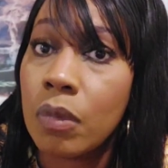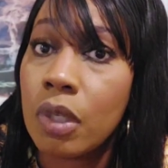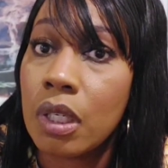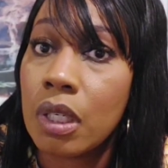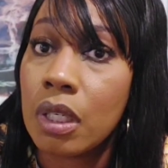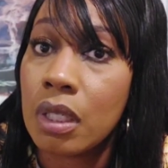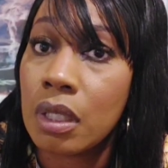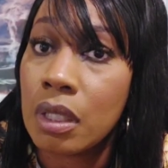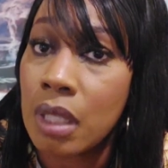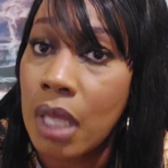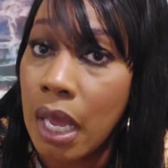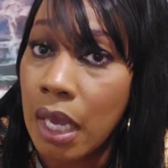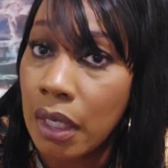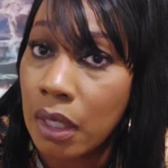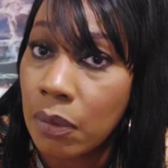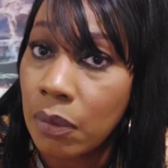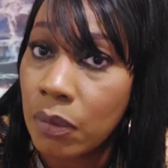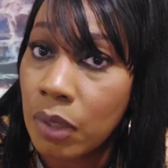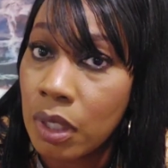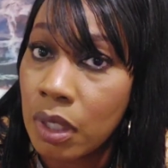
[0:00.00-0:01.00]
because
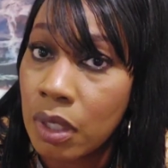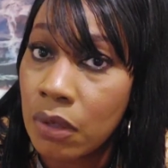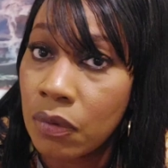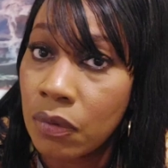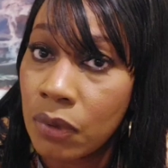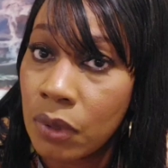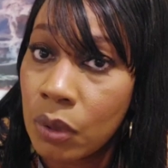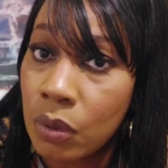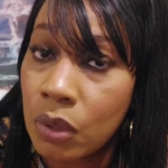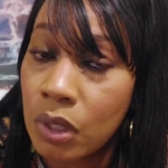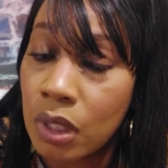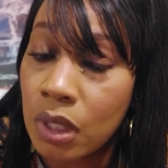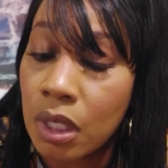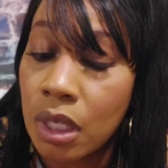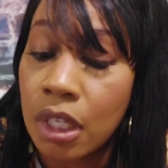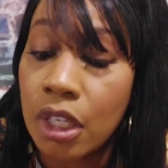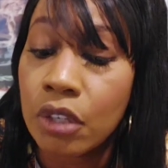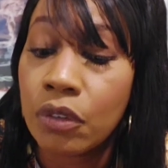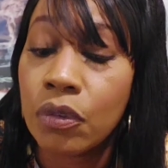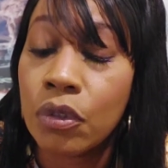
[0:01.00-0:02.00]
that can be confusing.
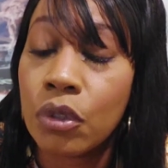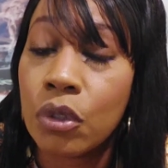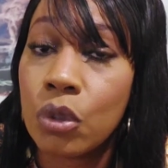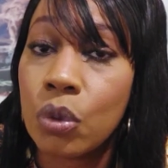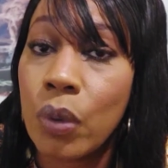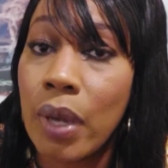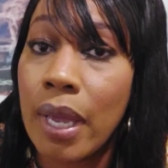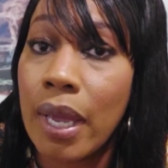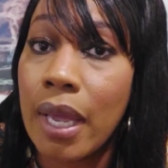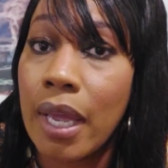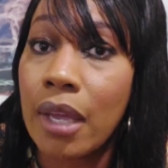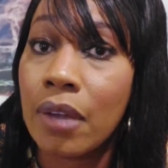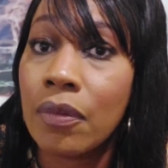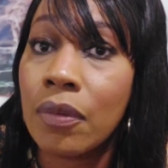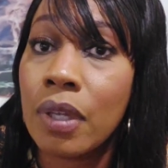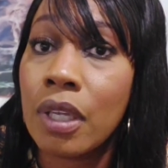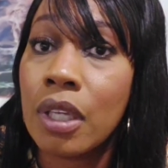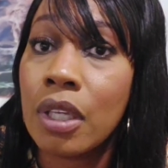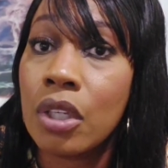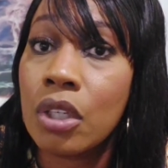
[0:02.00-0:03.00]
If you have
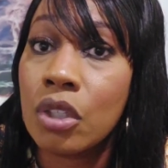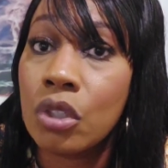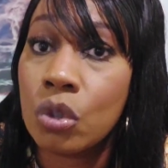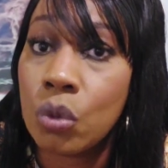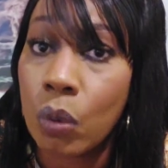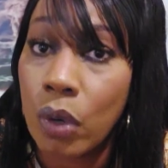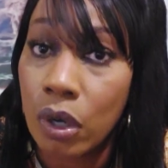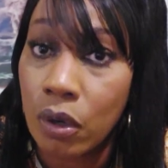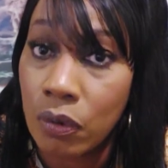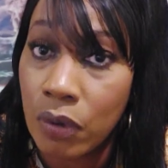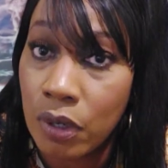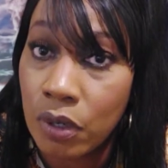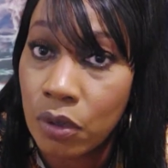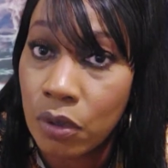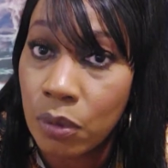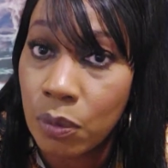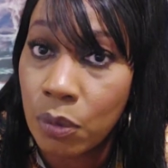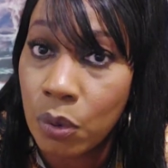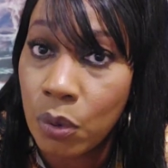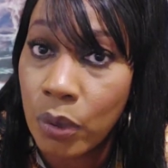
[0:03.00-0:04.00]

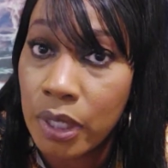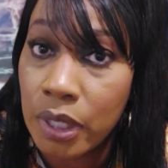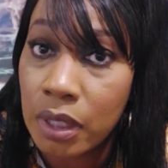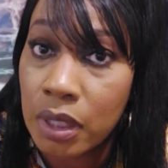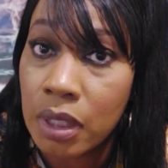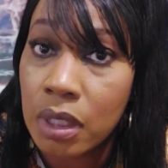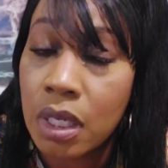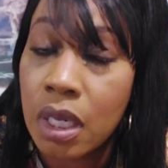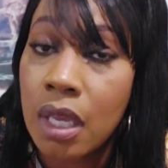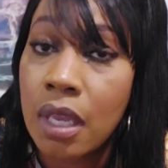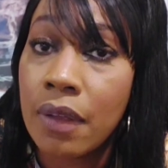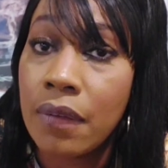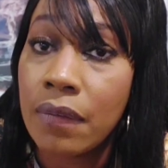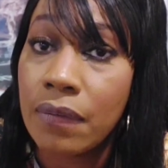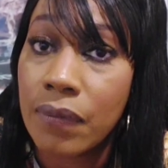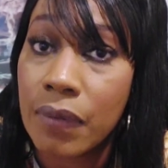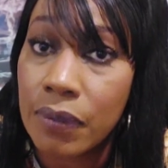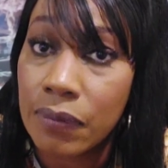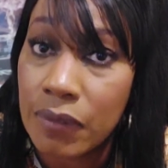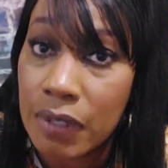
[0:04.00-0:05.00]
1,200 points,
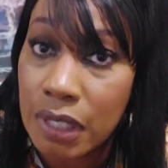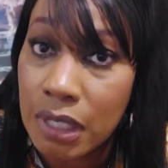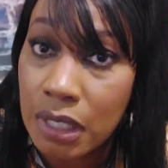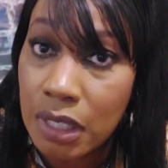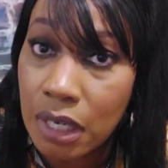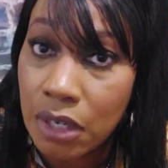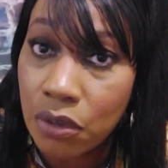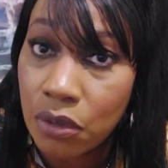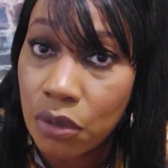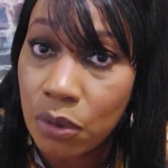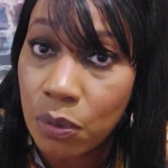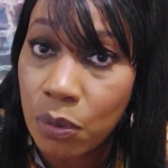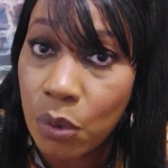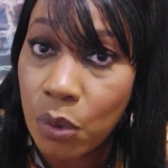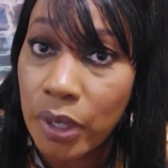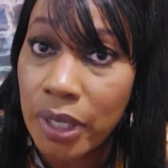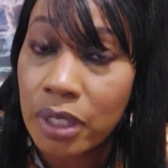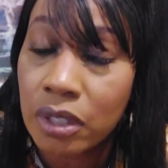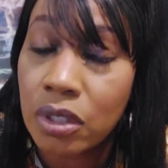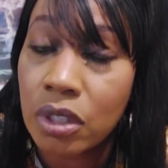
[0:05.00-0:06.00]
1,500
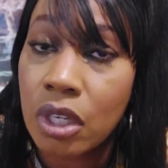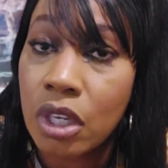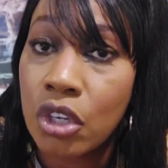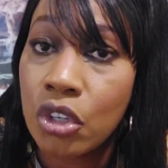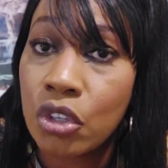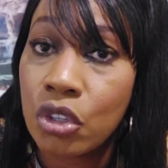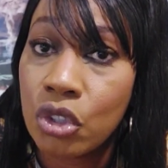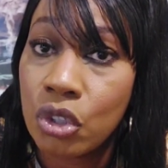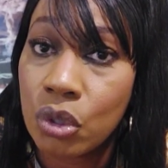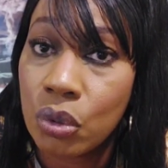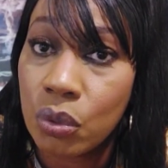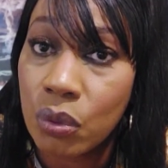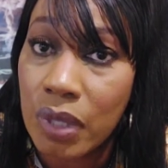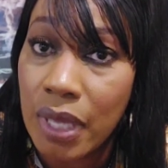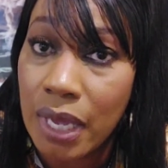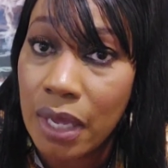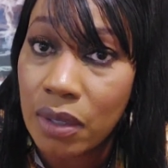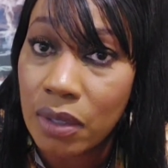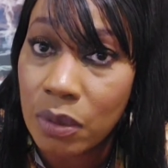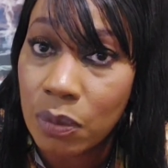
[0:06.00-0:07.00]
points,
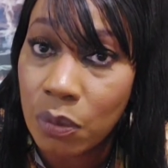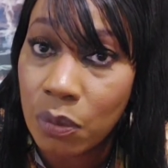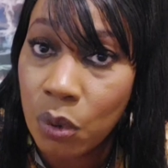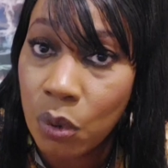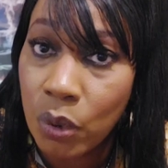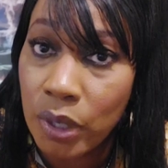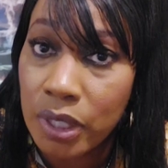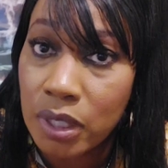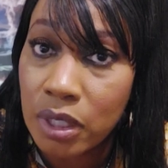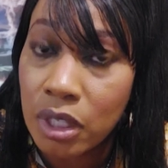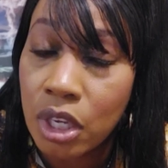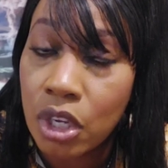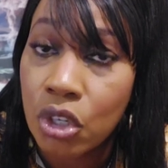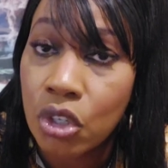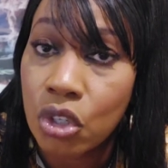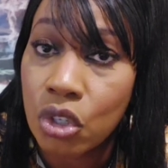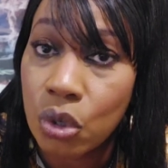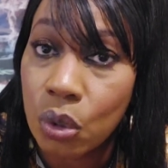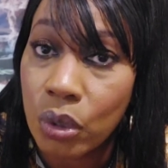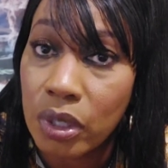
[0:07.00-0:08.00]
2,000 points,
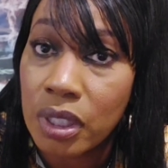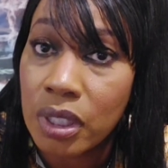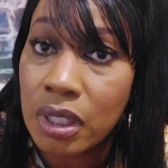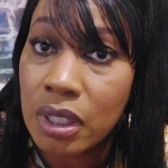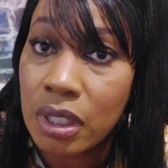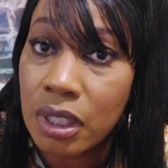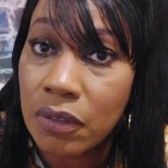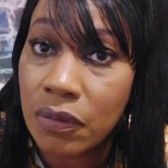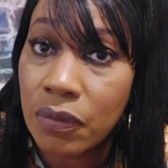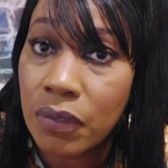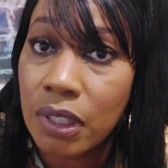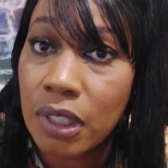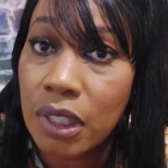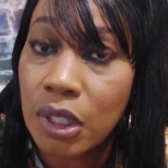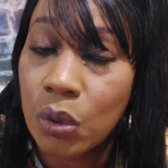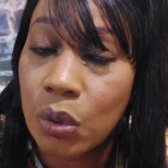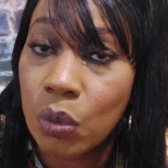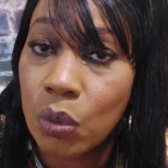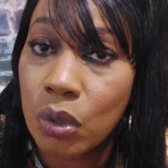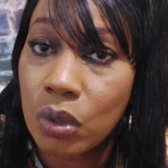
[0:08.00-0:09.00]
your
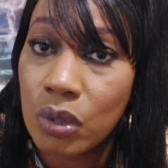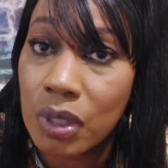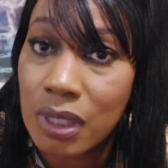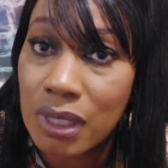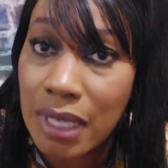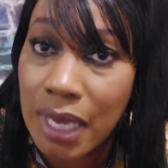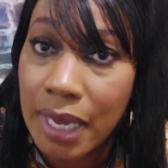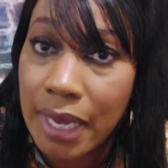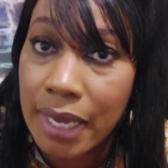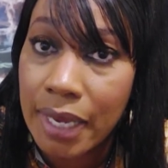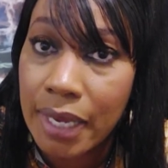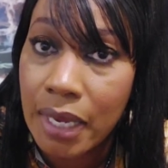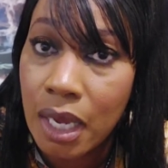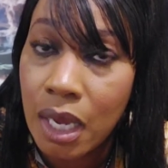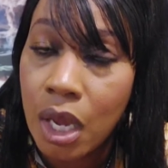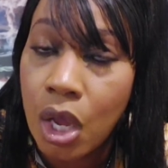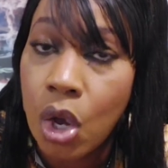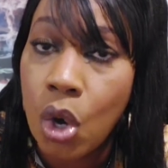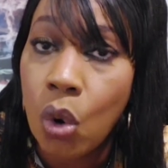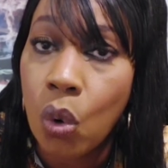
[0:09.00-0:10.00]
certificate will say
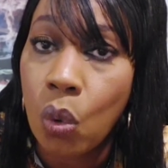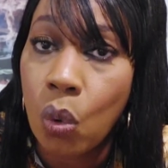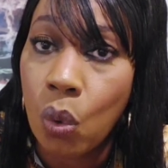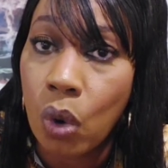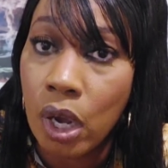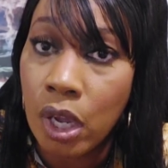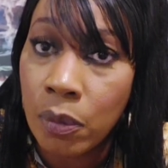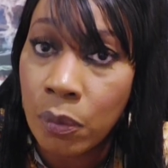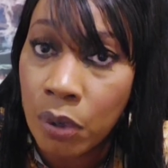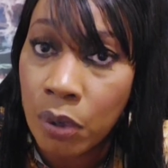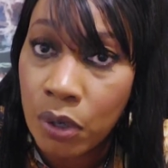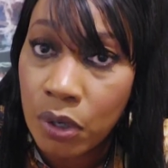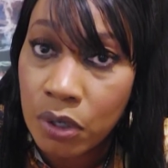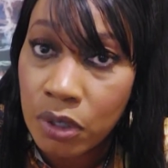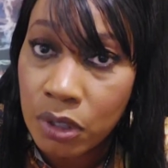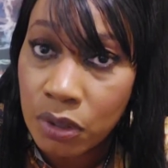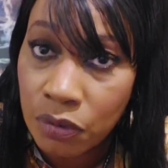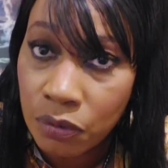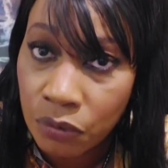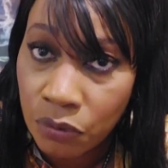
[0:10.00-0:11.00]
1
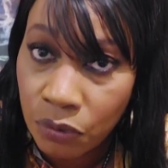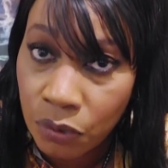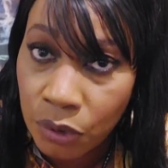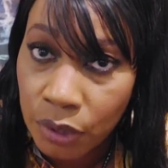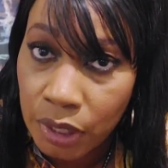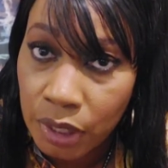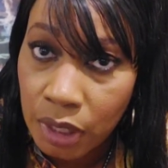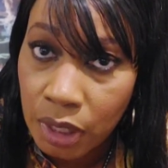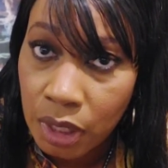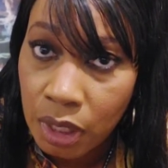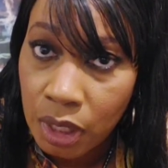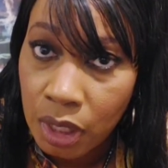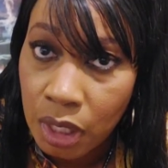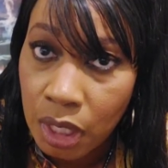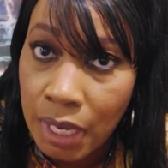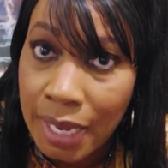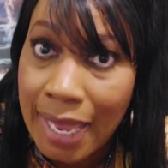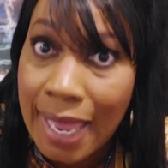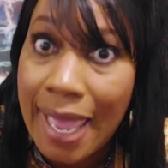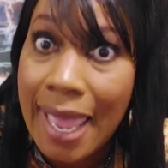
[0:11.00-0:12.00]
person free
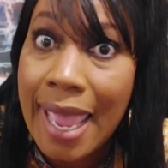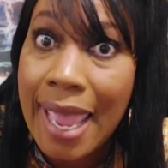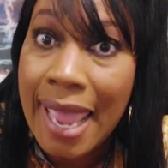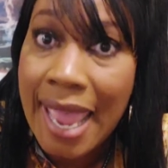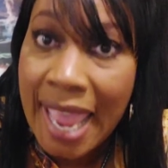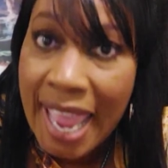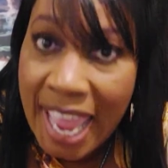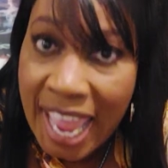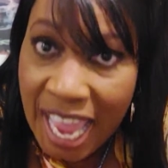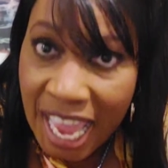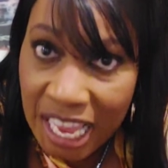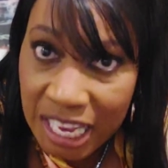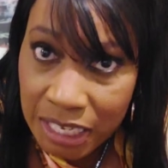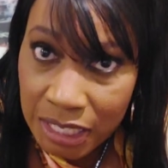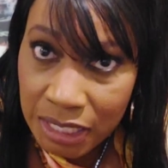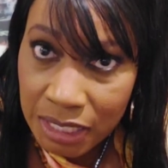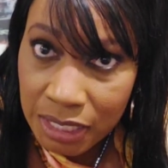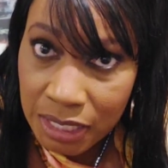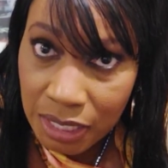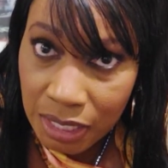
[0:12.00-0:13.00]

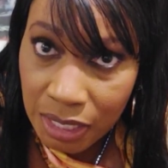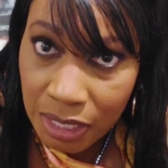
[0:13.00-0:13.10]
and